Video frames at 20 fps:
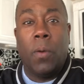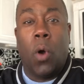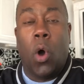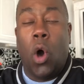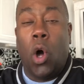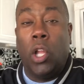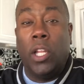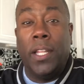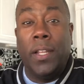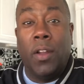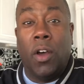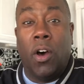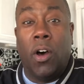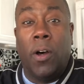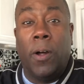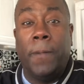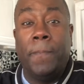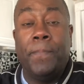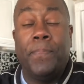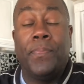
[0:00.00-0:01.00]
all in
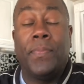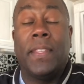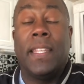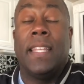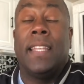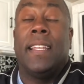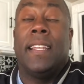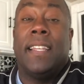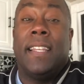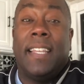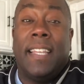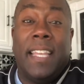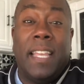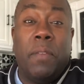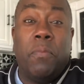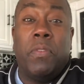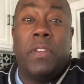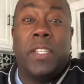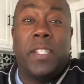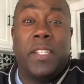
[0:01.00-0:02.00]
all,
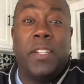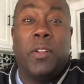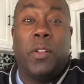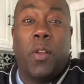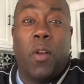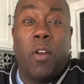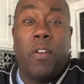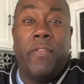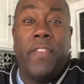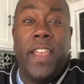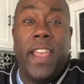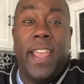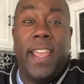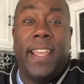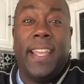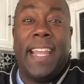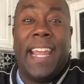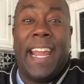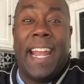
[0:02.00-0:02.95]
it was still RVing